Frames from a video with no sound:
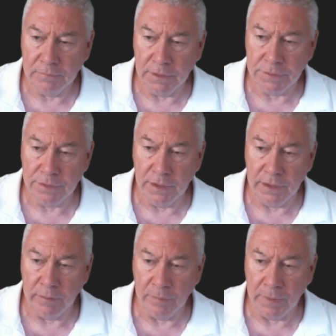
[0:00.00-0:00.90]
that's the
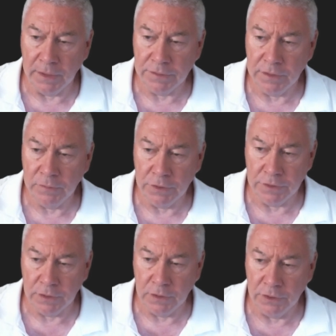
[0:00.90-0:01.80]
argument passed in, which is the
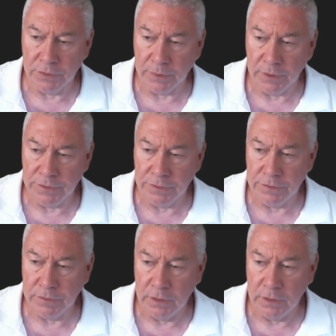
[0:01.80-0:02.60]
close prices,